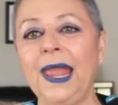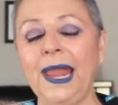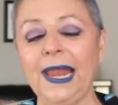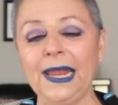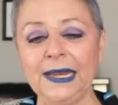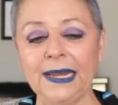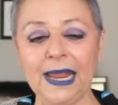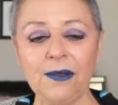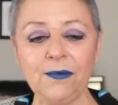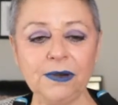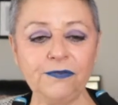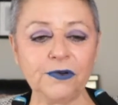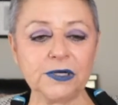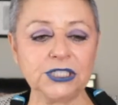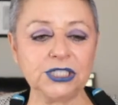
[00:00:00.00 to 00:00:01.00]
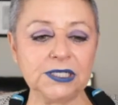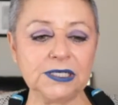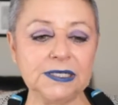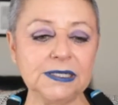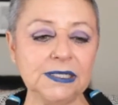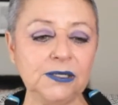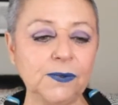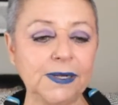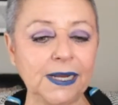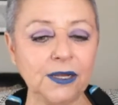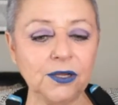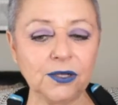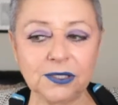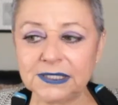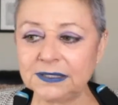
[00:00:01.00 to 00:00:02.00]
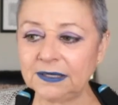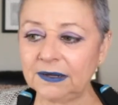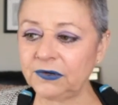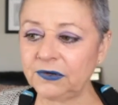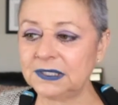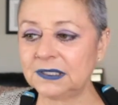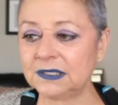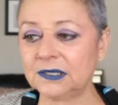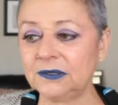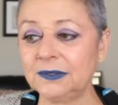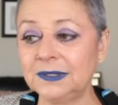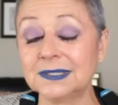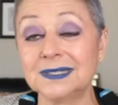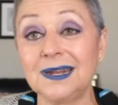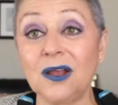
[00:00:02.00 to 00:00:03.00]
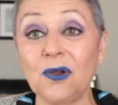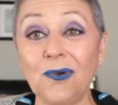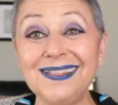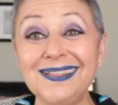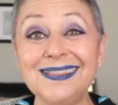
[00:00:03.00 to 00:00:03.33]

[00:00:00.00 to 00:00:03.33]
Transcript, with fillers: And now, unfortunately, when I go to San Francisco, it's not quite the